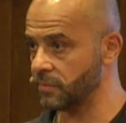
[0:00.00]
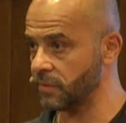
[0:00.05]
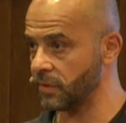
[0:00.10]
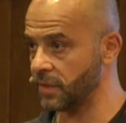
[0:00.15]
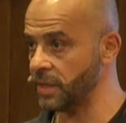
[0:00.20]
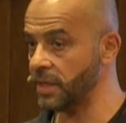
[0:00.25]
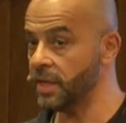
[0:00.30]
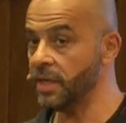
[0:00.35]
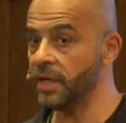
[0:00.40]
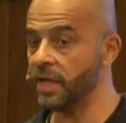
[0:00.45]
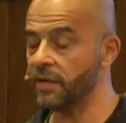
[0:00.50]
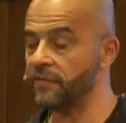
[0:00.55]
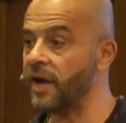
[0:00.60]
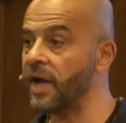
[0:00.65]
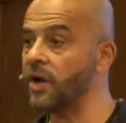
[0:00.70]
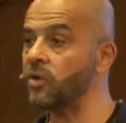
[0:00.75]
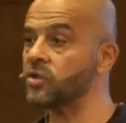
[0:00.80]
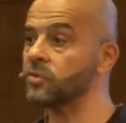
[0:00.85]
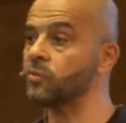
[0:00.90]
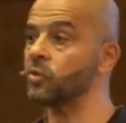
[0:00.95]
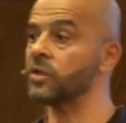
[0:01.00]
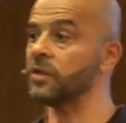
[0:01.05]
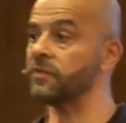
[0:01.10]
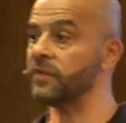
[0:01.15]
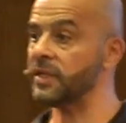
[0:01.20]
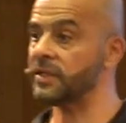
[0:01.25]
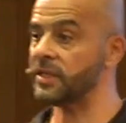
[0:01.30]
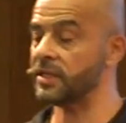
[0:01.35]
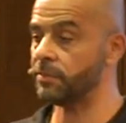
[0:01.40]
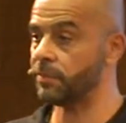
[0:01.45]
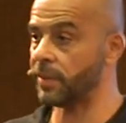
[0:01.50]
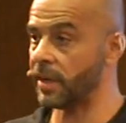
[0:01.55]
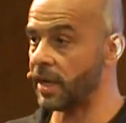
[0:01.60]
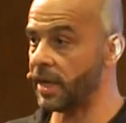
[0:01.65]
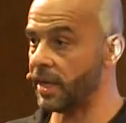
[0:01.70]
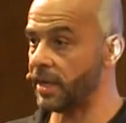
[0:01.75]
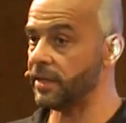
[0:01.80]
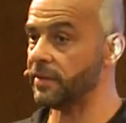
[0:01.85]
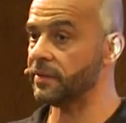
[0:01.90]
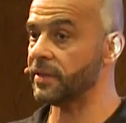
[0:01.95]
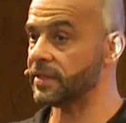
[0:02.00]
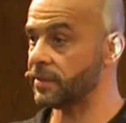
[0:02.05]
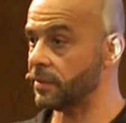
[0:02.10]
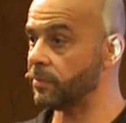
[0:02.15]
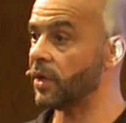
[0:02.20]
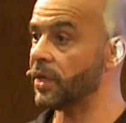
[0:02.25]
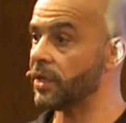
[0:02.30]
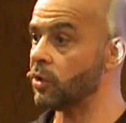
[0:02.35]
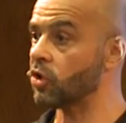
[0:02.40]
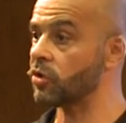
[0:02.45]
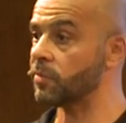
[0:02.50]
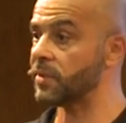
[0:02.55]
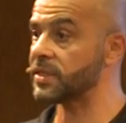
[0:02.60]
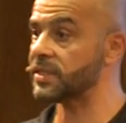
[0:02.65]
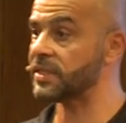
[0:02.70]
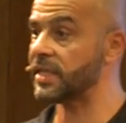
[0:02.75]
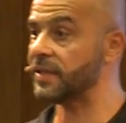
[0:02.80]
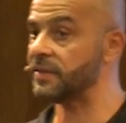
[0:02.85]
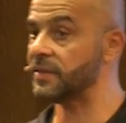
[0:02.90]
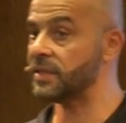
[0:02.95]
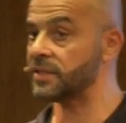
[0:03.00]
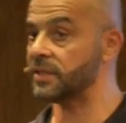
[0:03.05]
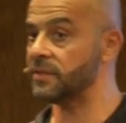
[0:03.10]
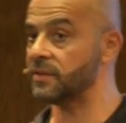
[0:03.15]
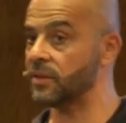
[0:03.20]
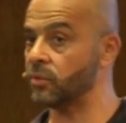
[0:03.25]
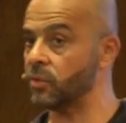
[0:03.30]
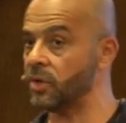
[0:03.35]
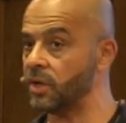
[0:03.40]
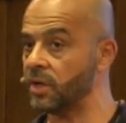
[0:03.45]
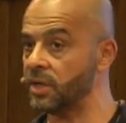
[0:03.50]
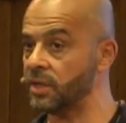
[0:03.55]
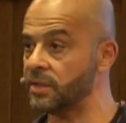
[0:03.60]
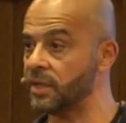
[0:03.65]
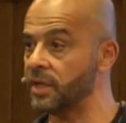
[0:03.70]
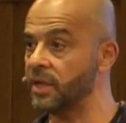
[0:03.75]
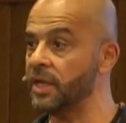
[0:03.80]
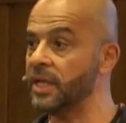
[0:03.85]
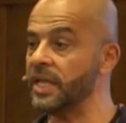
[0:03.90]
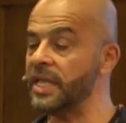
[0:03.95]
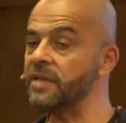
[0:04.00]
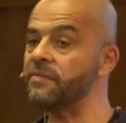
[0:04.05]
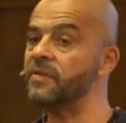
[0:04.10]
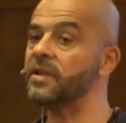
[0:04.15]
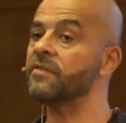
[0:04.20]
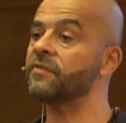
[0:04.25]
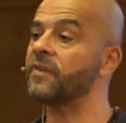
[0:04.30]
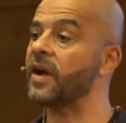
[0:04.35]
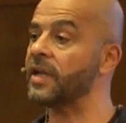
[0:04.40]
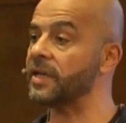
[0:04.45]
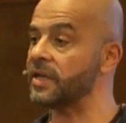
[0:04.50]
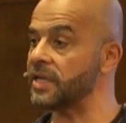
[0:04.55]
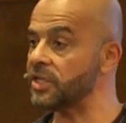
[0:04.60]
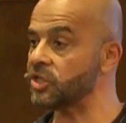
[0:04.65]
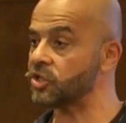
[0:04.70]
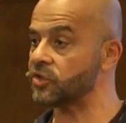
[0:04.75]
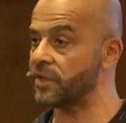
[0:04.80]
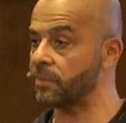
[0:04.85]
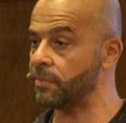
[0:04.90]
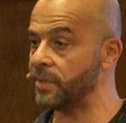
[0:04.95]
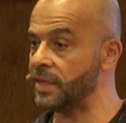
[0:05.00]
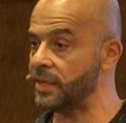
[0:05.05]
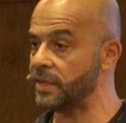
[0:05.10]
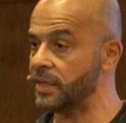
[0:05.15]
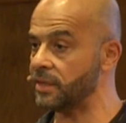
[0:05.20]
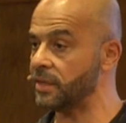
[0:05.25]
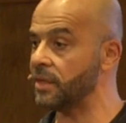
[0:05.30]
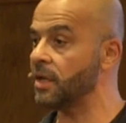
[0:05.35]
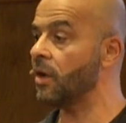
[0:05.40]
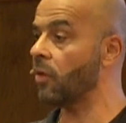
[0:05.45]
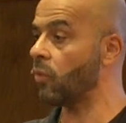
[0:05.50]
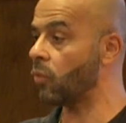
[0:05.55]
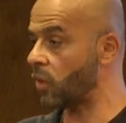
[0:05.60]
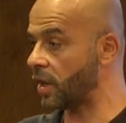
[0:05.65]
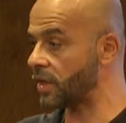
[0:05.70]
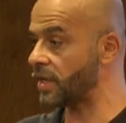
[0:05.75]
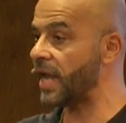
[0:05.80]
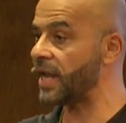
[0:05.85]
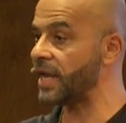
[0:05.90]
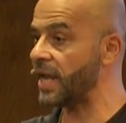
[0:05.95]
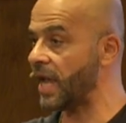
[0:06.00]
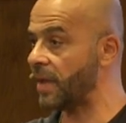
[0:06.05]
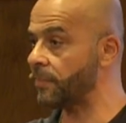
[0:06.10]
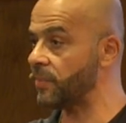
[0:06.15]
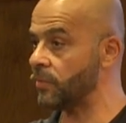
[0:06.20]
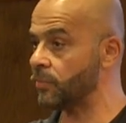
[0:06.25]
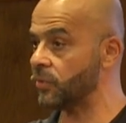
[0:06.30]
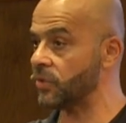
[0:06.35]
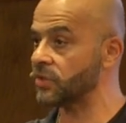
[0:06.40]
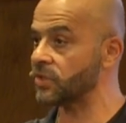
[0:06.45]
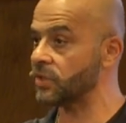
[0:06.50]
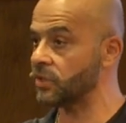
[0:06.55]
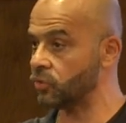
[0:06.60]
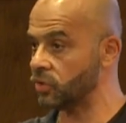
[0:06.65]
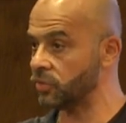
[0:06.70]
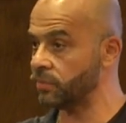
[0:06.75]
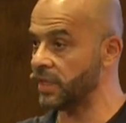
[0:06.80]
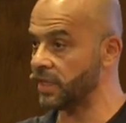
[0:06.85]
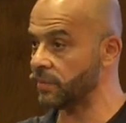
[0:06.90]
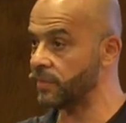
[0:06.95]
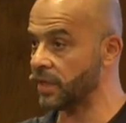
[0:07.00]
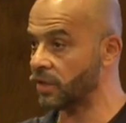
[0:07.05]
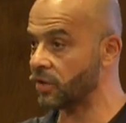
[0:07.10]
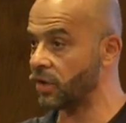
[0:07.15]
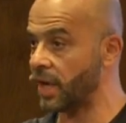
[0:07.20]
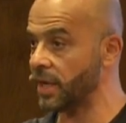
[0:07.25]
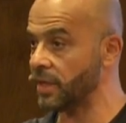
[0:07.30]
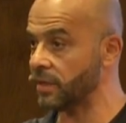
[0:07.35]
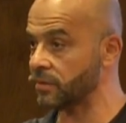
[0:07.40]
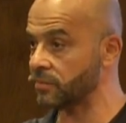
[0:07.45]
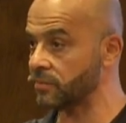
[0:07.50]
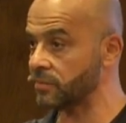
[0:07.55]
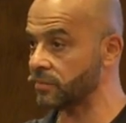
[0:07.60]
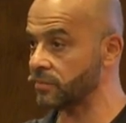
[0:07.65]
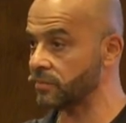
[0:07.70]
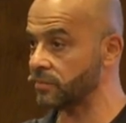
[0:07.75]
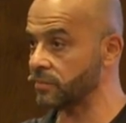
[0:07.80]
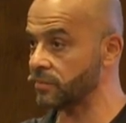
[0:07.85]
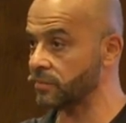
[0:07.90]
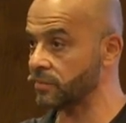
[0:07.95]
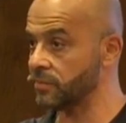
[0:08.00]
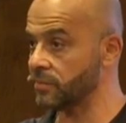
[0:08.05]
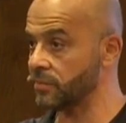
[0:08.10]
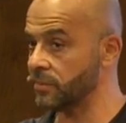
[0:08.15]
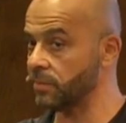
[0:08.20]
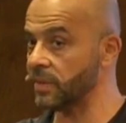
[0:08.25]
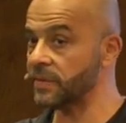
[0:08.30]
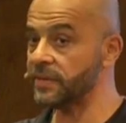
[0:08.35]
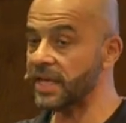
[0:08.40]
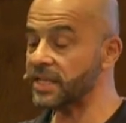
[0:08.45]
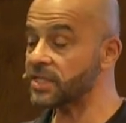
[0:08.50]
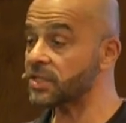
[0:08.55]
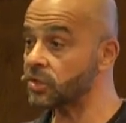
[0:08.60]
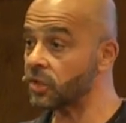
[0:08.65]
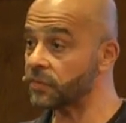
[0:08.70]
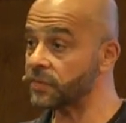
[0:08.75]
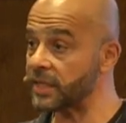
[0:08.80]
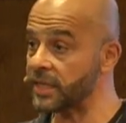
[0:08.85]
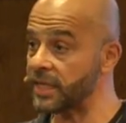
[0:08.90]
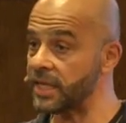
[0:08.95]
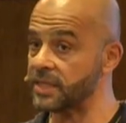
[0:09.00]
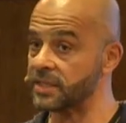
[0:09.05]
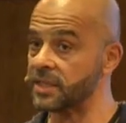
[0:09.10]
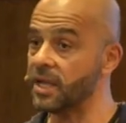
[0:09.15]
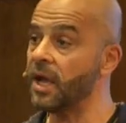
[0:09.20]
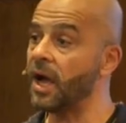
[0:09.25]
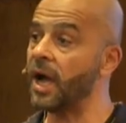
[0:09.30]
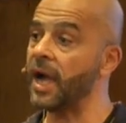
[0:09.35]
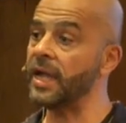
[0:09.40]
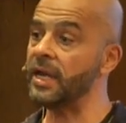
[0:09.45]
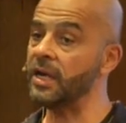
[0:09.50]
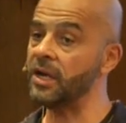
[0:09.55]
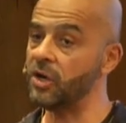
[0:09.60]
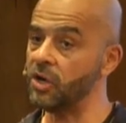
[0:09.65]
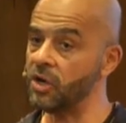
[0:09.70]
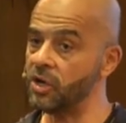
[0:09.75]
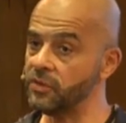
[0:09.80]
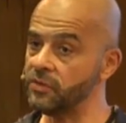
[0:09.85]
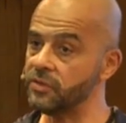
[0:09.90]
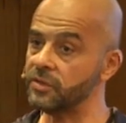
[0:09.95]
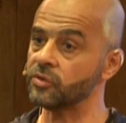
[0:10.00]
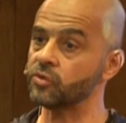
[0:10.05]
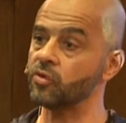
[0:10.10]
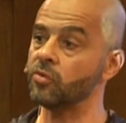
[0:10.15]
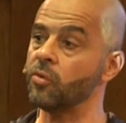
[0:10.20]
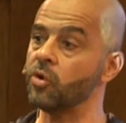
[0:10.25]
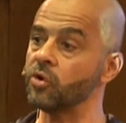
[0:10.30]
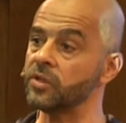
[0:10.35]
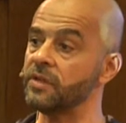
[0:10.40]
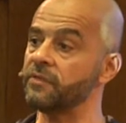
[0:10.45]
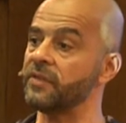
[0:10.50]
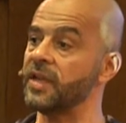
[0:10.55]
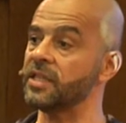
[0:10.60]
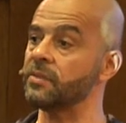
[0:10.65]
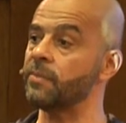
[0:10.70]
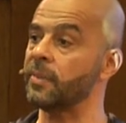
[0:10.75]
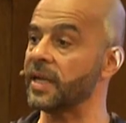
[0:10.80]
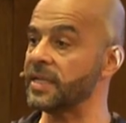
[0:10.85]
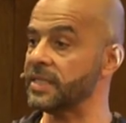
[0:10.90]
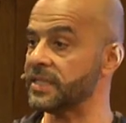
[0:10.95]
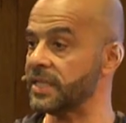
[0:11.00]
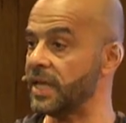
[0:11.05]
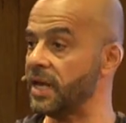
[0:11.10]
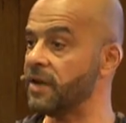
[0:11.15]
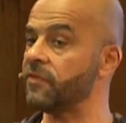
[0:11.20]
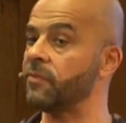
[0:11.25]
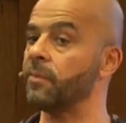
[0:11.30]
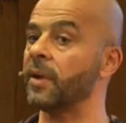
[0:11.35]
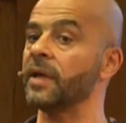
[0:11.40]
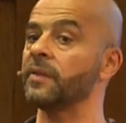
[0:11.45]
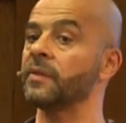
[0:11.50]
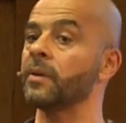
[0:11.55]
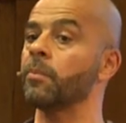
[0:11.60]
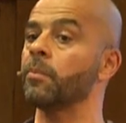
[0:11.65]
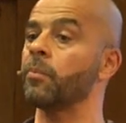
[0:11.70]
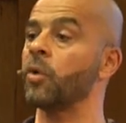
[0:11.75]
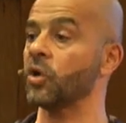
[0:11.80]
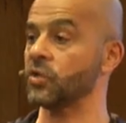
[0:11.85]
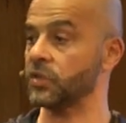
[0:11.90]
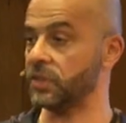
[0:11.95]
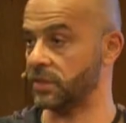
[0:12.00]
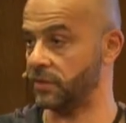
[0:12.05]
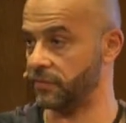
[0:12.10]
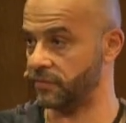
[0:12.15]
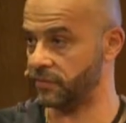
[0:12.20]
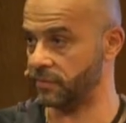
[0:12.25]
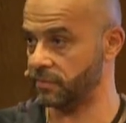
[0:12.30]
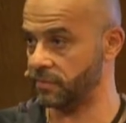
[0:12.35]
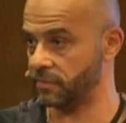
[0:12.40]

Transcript: Okay? If I was motivated by the enormous sadness in the world, even if I reached 1 billion, one unhappy person would make me cry. But that's not the case. I learned to motivate myself by the positive.